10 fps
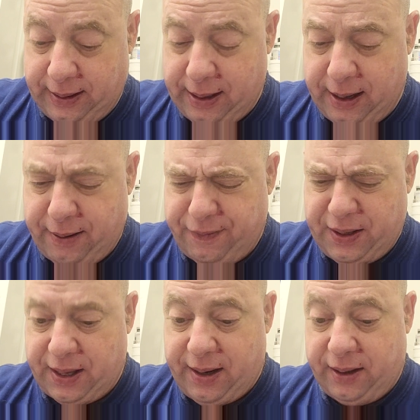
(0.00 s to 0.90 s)
get
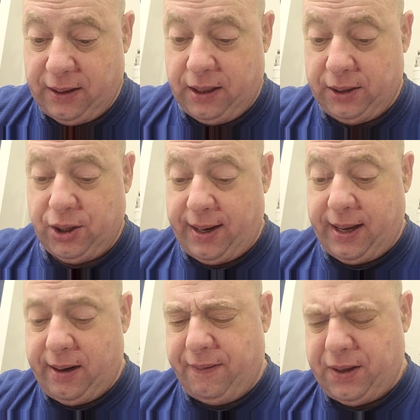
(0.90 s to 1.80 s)
everything, try to
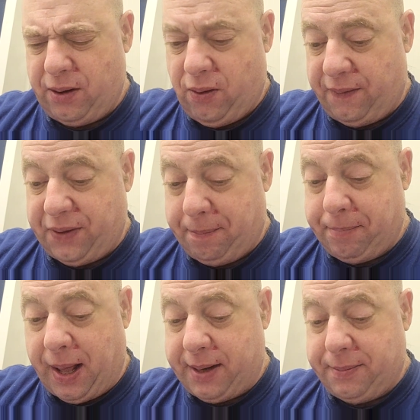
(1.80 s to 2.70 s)
get everything off the
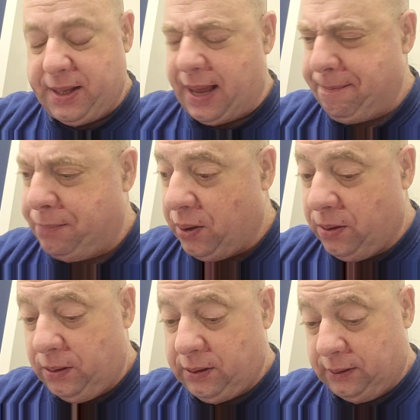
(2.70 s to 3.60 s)
bottom of that
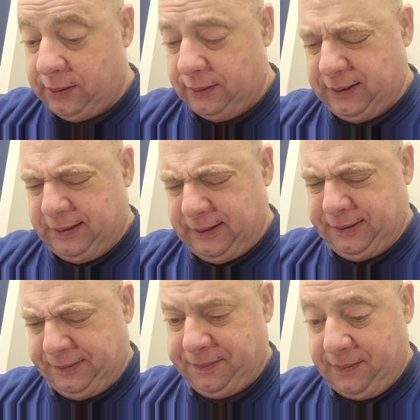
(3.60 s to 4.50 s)
bowl.
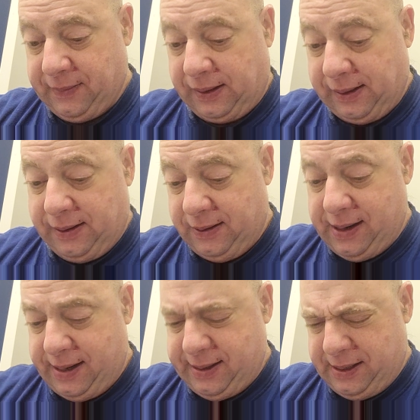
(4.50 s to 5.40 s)
All
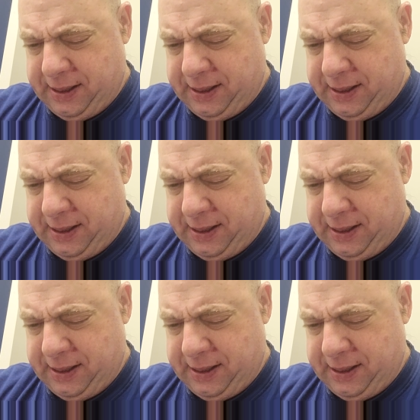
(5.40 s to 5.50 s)
right.